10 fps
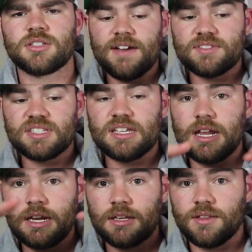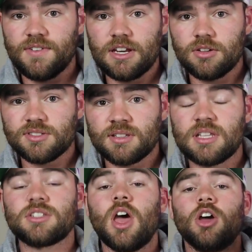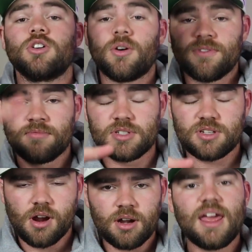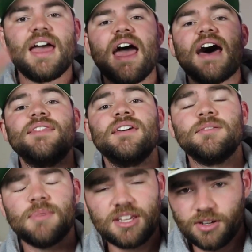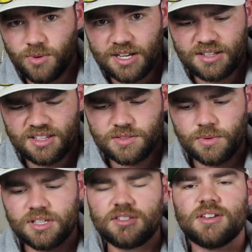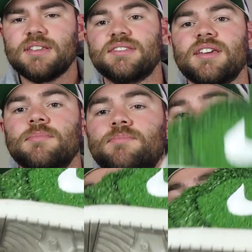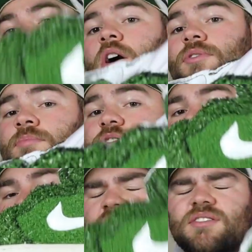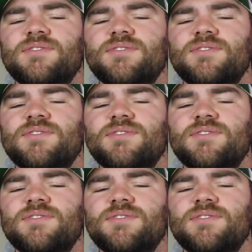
If you haven't seen any of the videos on this, go from the start and then make your way to this one because you can see it be made from start to